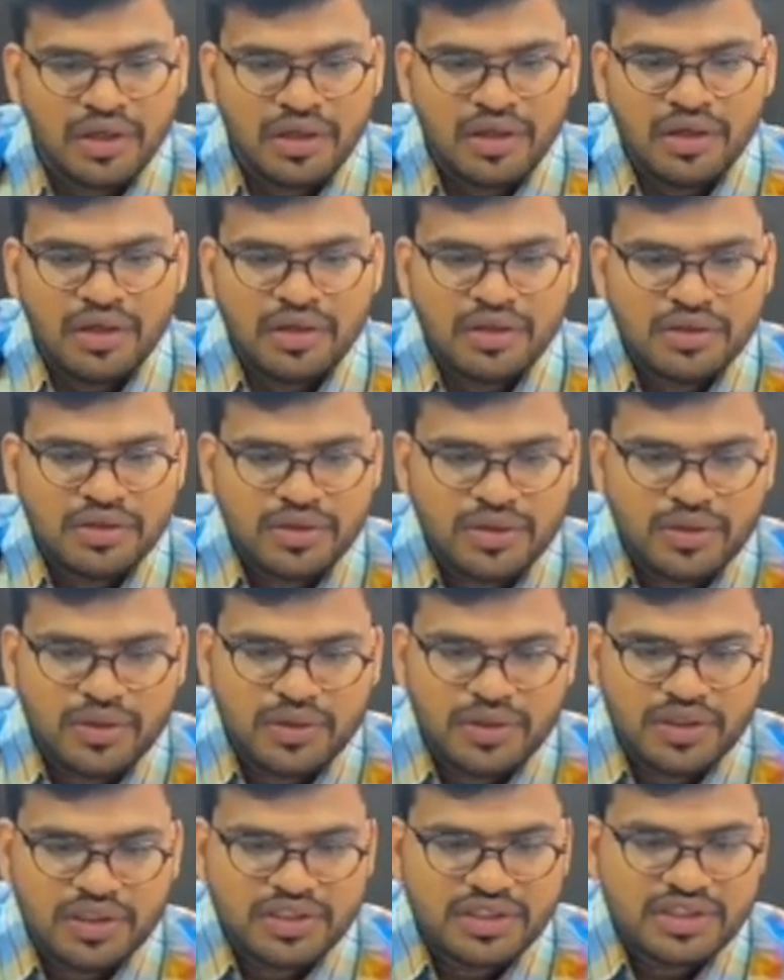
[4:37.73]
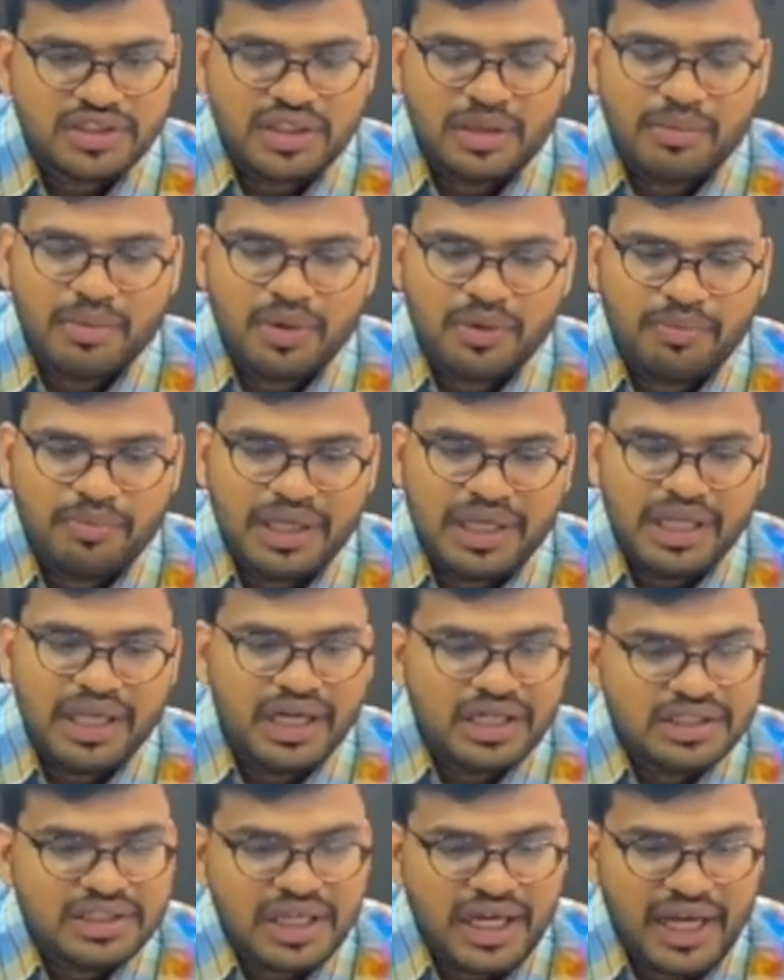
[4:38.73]
So this is about
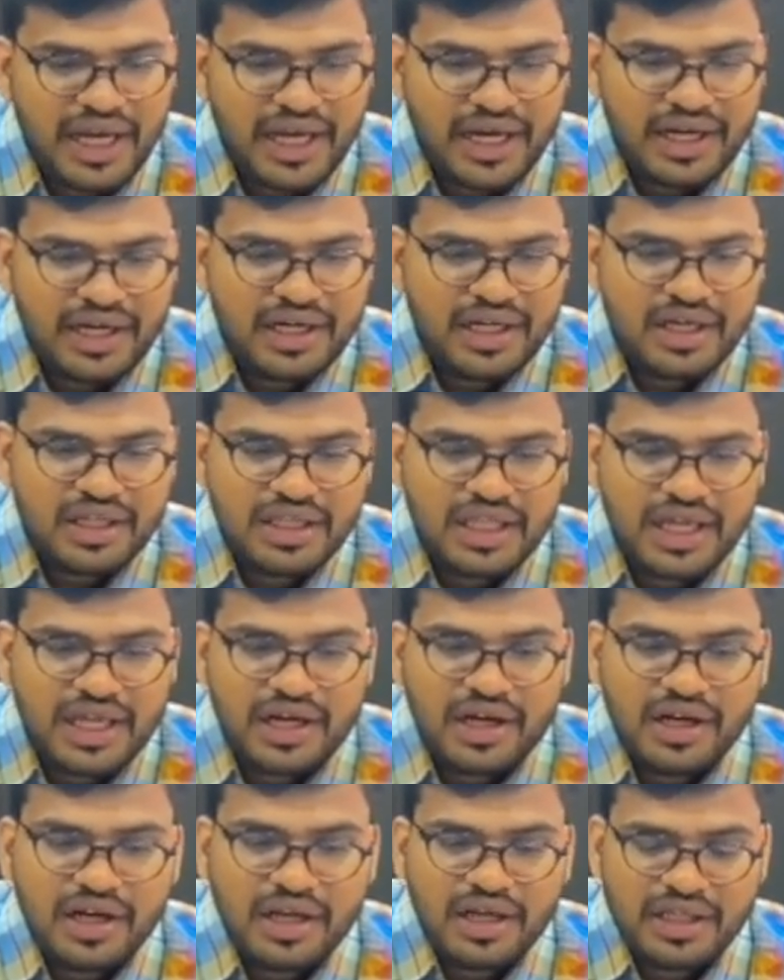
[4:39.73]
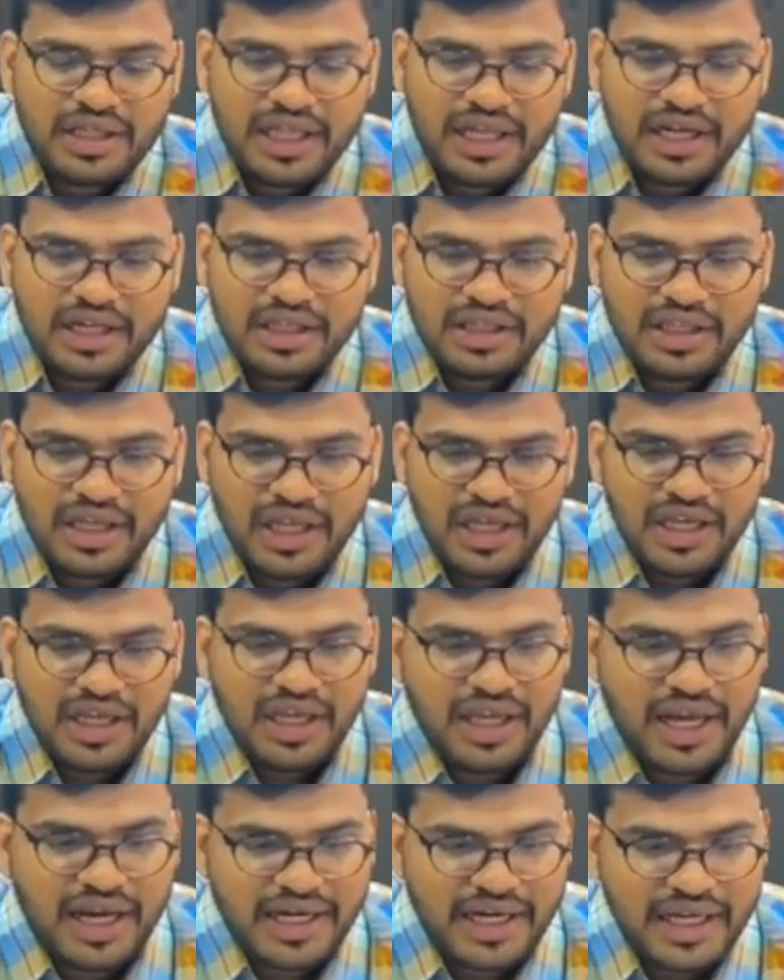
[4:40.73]
BDS, and there are three
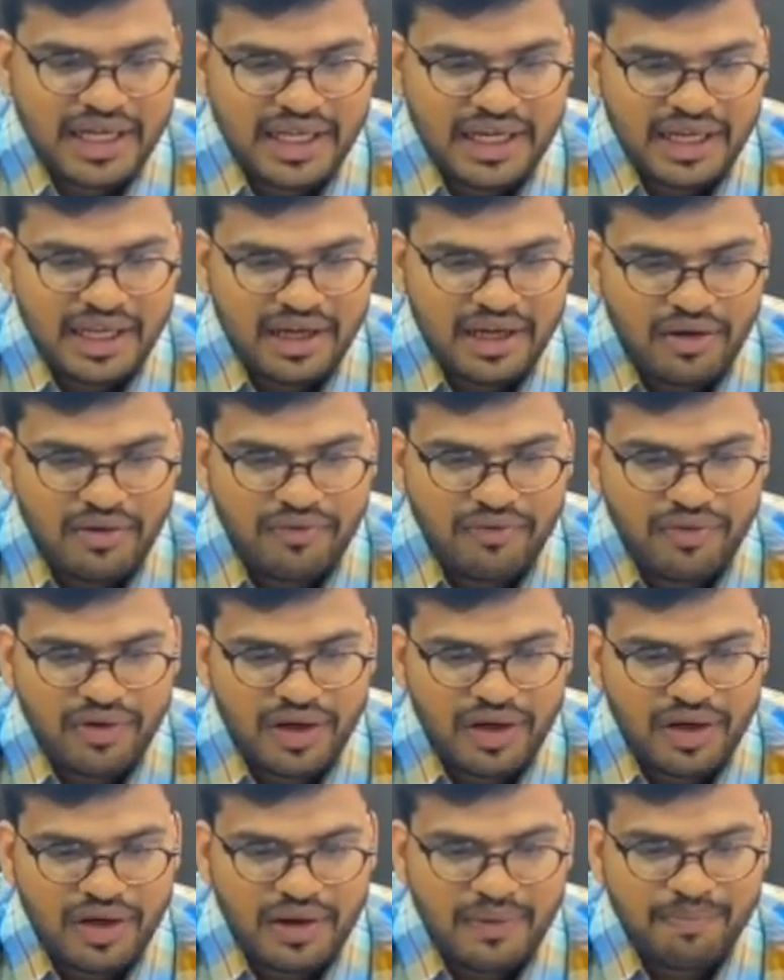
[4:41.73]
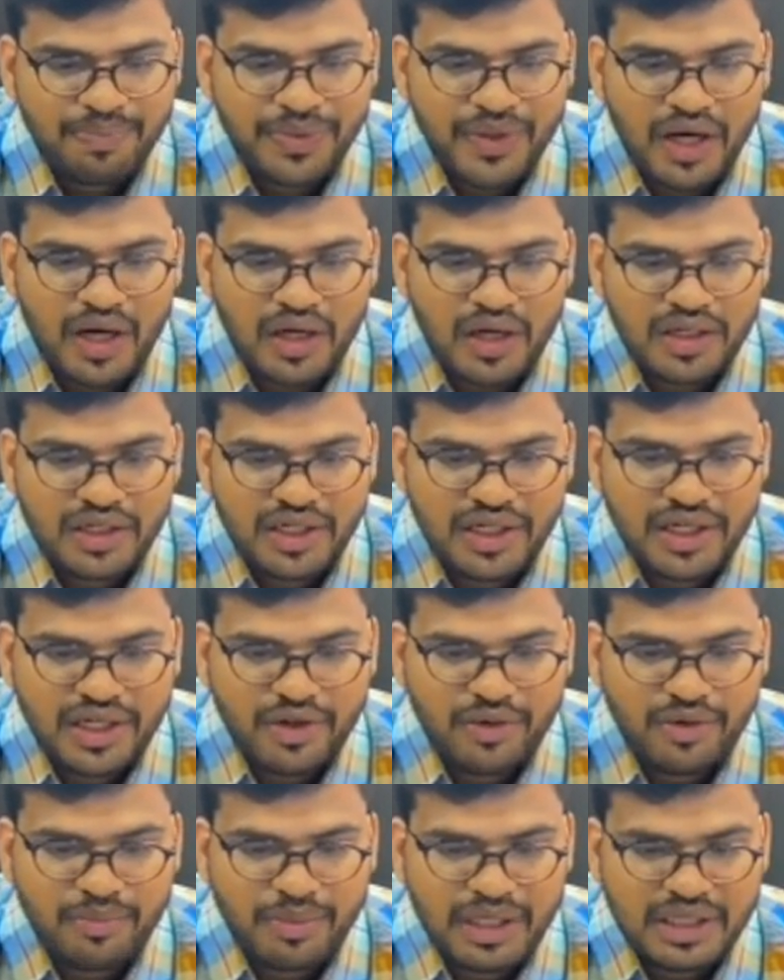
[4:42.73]
category of
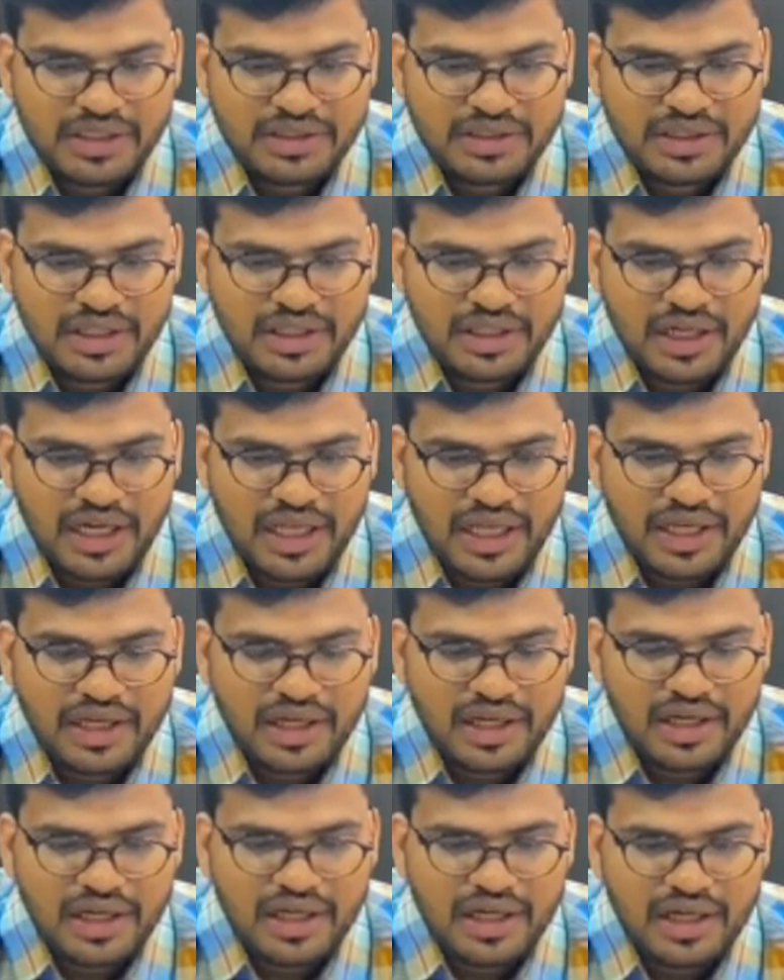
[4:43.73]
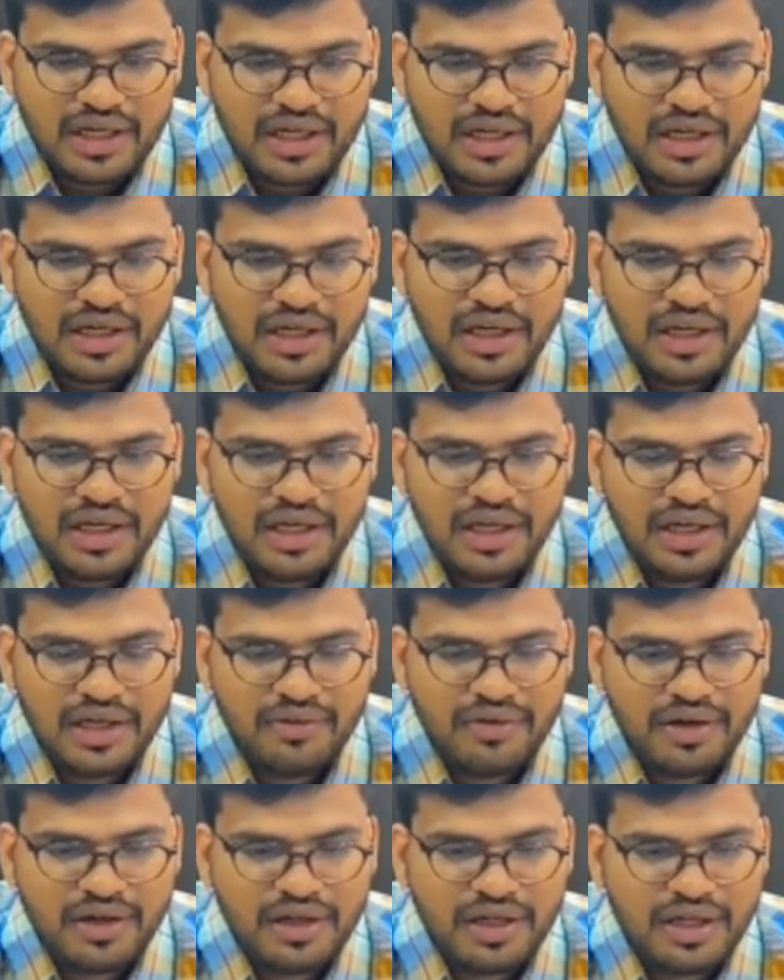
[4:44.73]
alternative medicine with
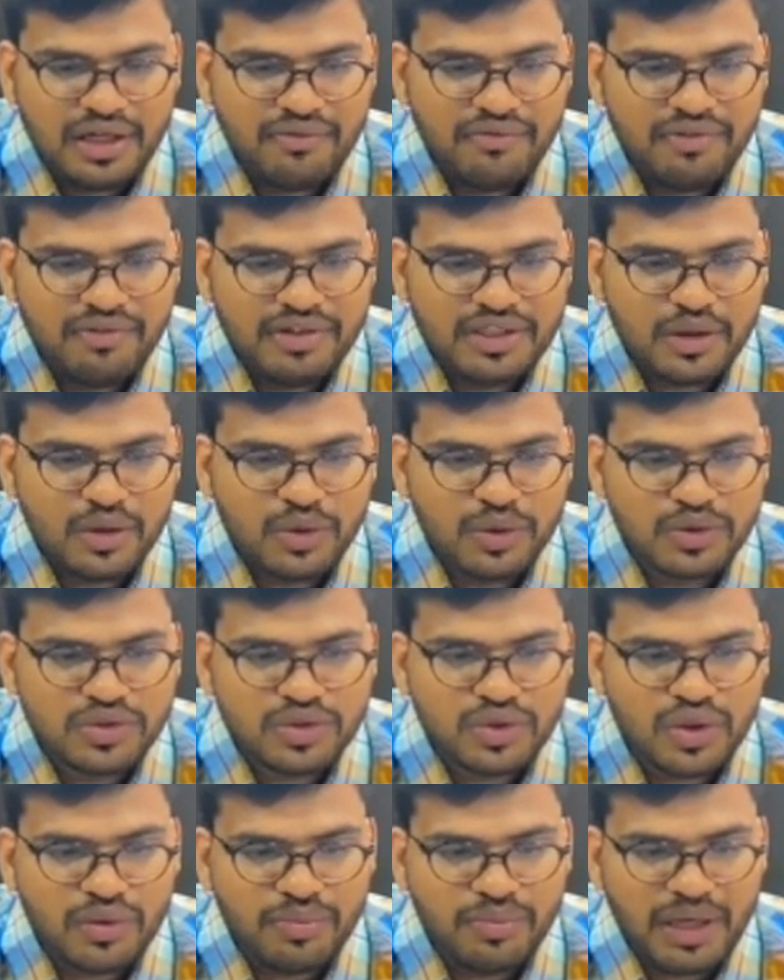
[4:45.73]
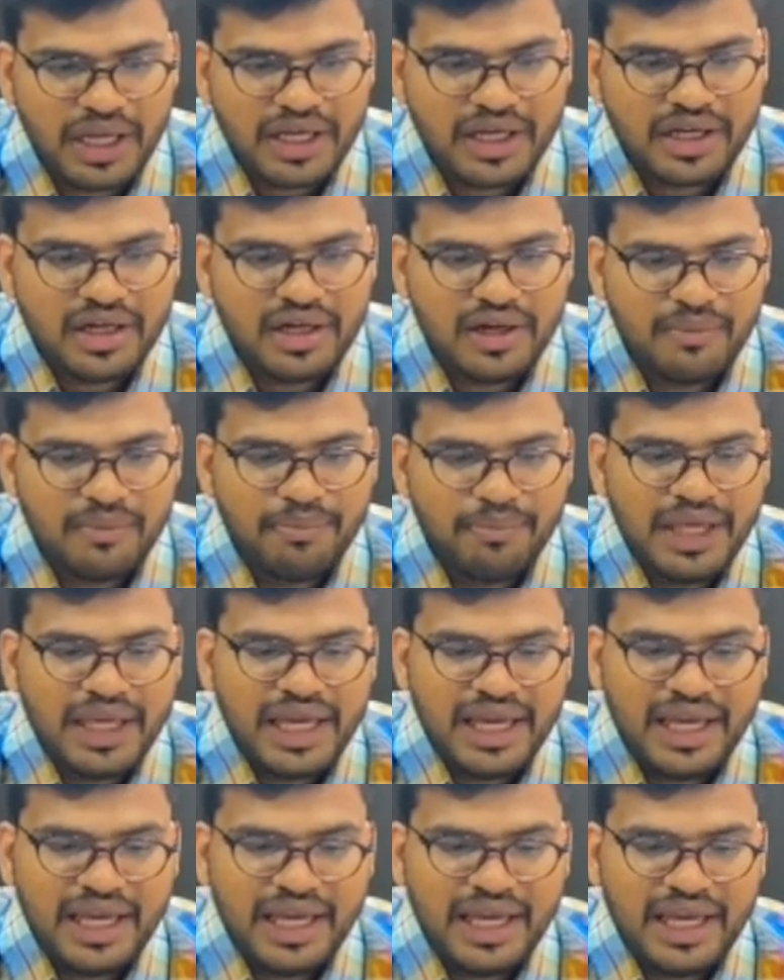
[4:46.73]
a good scope,
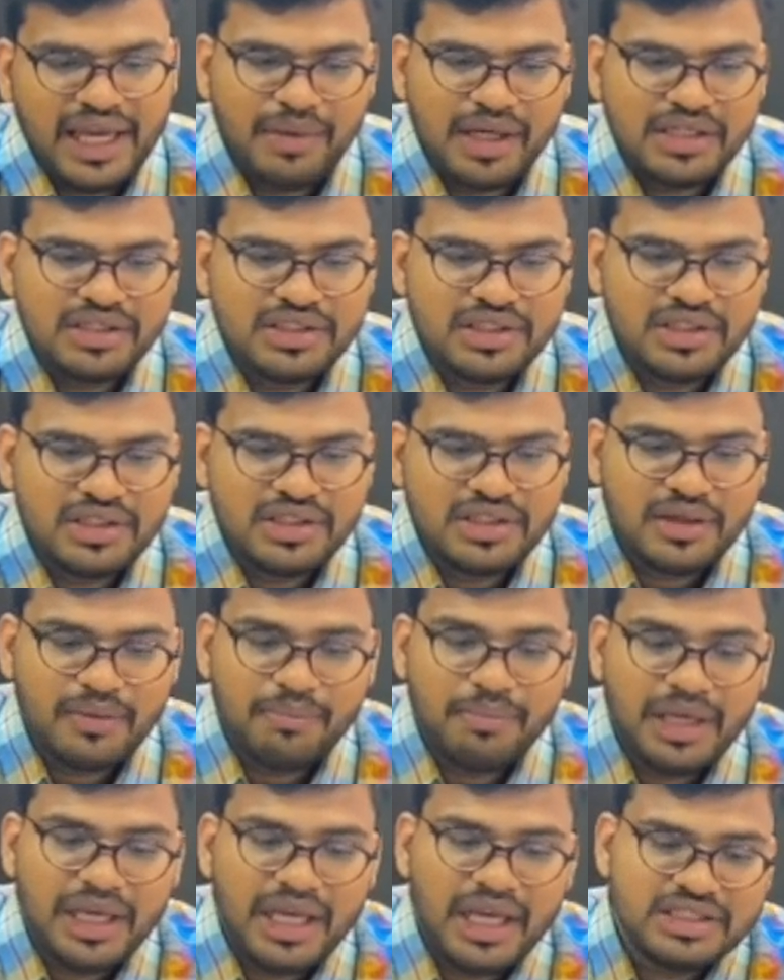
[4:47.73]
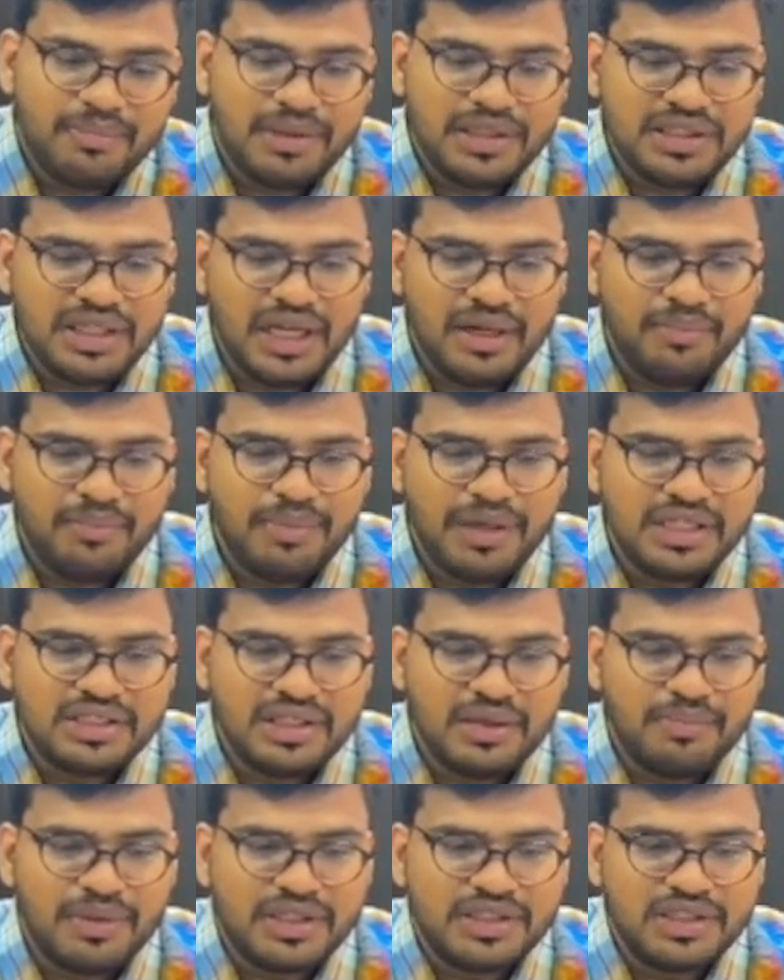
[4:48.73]
BAMS, BHMS and
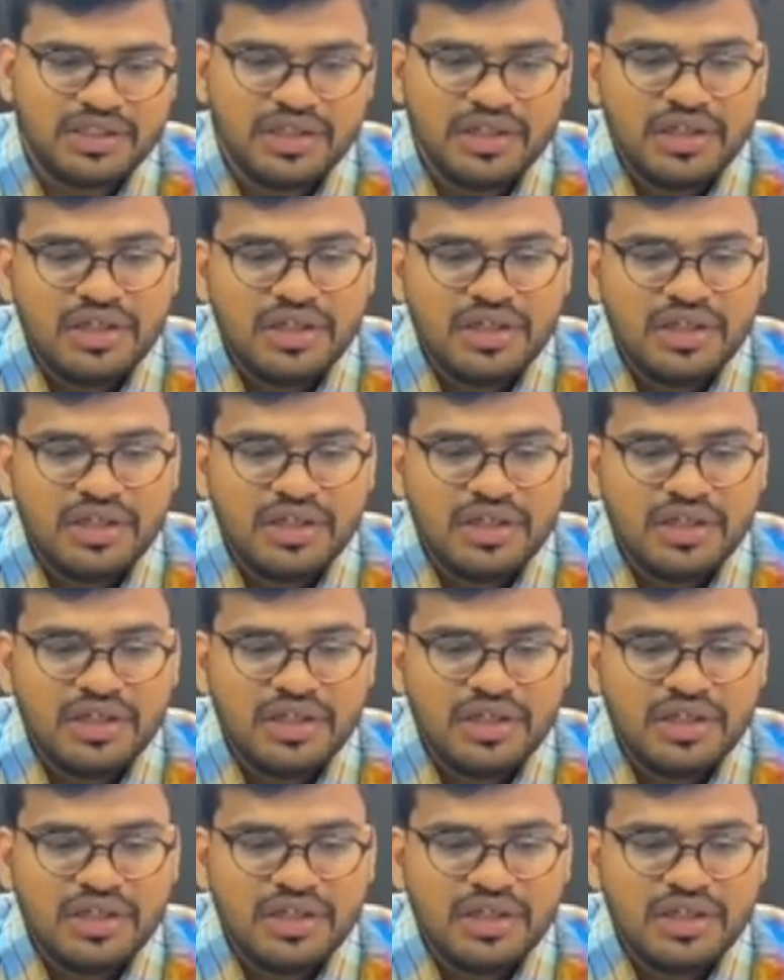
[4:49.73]
BSMS.